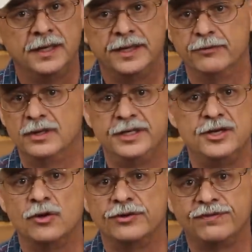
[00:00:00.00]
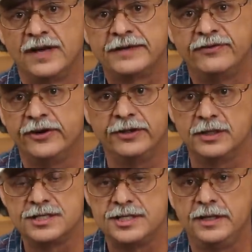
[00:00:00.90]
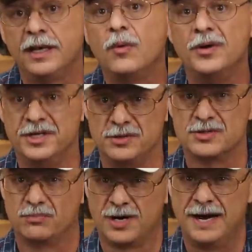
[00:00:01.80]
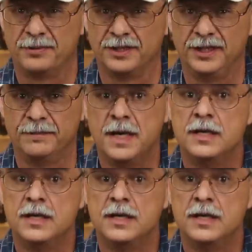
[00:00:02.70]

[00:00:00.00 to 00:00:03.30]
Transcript: They really don't deflect very easily when you use them properly.